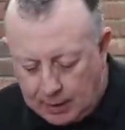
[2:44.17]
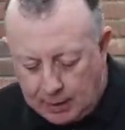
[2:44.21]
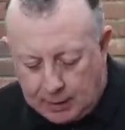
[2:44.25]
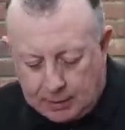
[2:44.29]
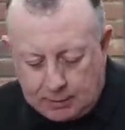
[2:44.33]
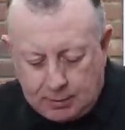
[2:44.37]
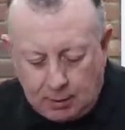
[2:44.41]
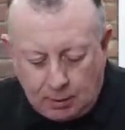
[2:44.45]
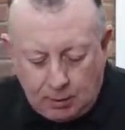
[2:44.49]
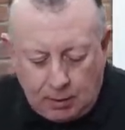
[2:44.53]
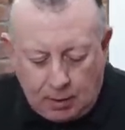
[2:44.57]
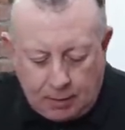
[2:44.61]

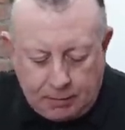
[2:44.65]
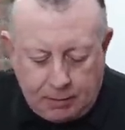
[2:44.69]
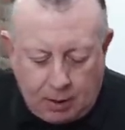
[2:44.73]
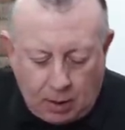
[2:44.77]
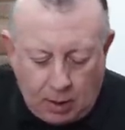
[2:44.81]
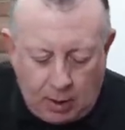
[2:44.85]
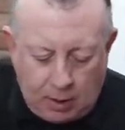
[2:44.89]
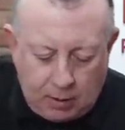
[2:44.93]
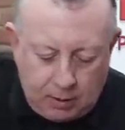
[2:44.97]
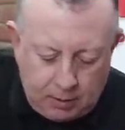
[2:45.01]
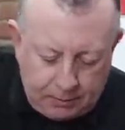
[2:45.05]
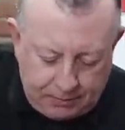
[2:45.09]
So I've got
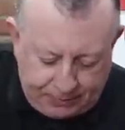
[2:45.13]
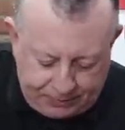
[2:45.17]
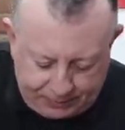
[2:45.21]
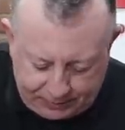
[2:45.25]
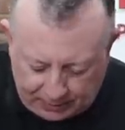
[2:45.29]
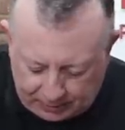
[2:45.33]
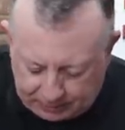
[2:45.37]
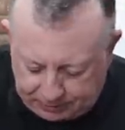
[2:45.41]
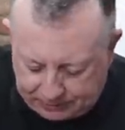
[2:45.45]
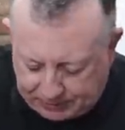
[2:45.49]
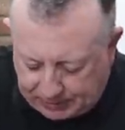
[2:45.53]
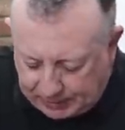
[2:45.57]
a load of
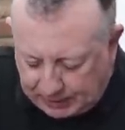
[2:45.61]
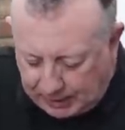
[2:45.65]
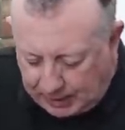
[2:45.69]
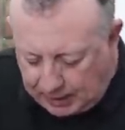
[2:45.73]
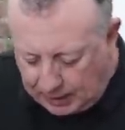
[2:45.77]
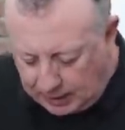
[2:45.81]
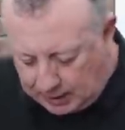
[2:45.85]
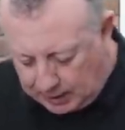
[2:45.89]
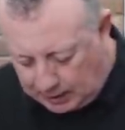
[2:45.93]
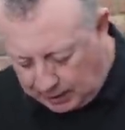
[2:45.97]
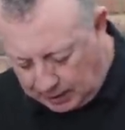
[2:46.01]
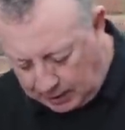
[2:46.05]
safety
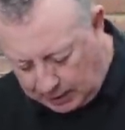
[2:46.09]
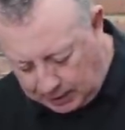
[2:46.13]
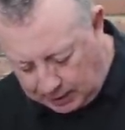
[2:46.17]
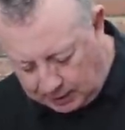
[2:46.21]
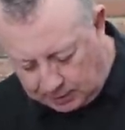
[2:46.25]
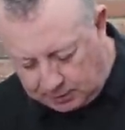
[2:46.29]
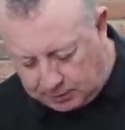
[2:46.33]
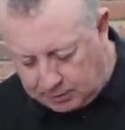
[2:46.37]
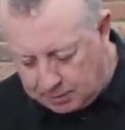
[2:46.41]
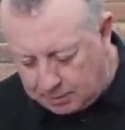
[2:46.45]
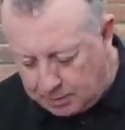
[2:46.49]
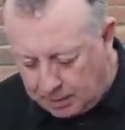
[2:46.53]
gear
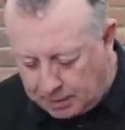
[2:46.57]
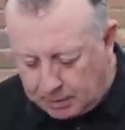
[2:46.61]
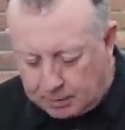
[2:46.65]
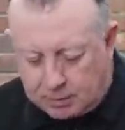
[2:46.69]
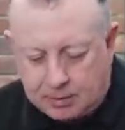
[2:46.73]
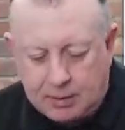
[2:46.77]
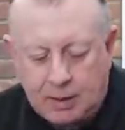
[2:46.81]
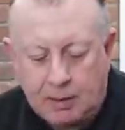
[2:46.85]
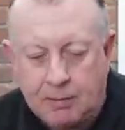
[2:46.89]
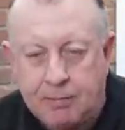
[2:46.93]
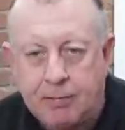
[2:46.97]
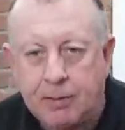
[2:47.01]
and some other
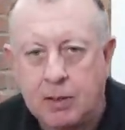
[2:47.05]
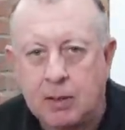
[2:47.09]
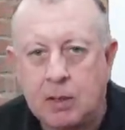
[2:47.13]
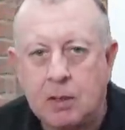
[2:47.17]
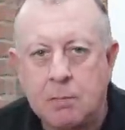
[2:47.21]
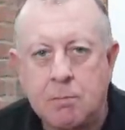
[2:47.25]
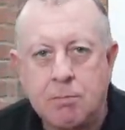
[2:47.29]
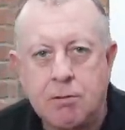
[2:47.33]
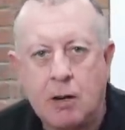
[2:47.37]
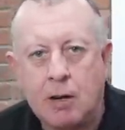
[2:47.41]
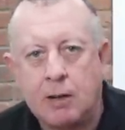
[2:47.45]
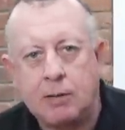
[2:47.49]
stuff for the
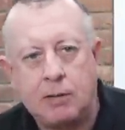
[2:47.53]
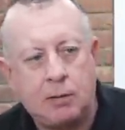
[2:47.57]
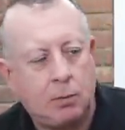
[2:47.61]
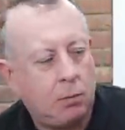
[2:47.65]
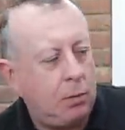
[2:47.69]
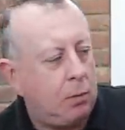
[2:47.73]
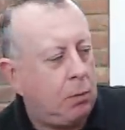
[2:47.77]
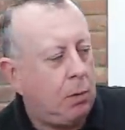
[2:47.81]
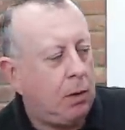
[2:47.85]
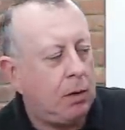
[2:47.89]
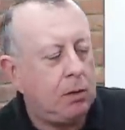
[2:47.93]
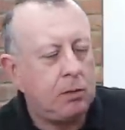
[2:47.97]
compressor.
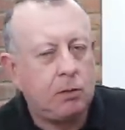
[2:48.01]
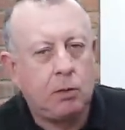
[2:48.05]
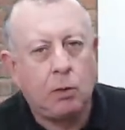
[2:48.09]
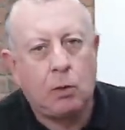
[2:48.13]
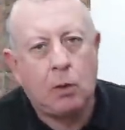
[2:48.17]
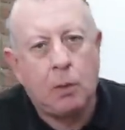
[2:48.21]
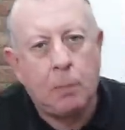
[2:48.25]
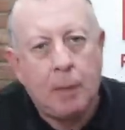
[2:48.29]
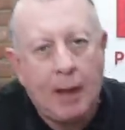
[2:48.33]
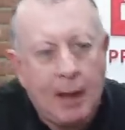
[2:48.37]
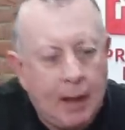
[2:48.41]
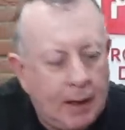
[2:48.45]
We won't
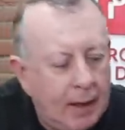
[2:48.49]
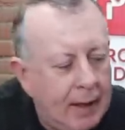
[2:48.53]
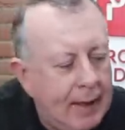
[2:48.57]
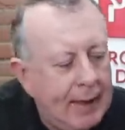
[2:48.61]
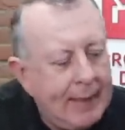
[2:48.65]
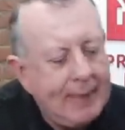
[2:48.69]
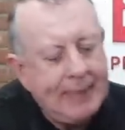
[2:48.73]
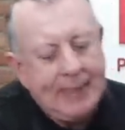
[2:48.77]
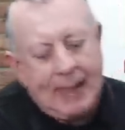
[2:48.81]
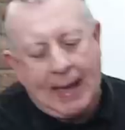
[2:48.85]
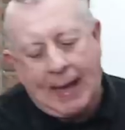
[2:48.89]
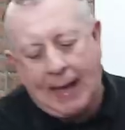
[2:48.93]
talk about
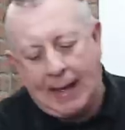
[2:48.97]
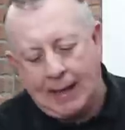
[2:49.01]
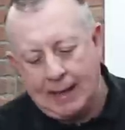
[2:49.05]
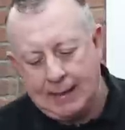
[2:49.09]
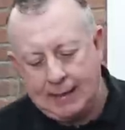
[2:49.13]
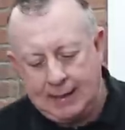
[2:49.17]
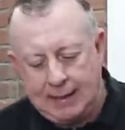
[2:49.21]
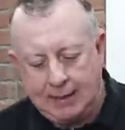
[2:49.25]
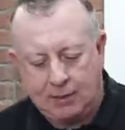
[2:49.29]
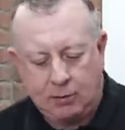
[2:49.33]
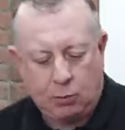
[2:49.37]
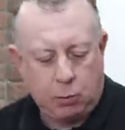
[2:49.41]
that
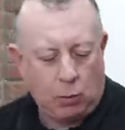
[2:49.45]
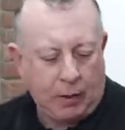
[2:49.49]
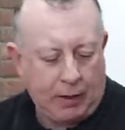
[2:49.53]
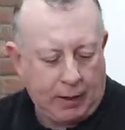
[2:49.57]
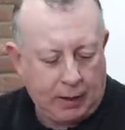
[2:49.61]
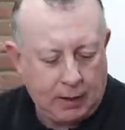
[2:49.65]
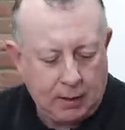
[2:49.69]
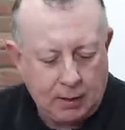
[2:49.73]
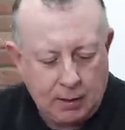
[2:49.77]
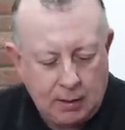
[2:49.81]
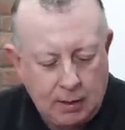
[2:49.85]
this week.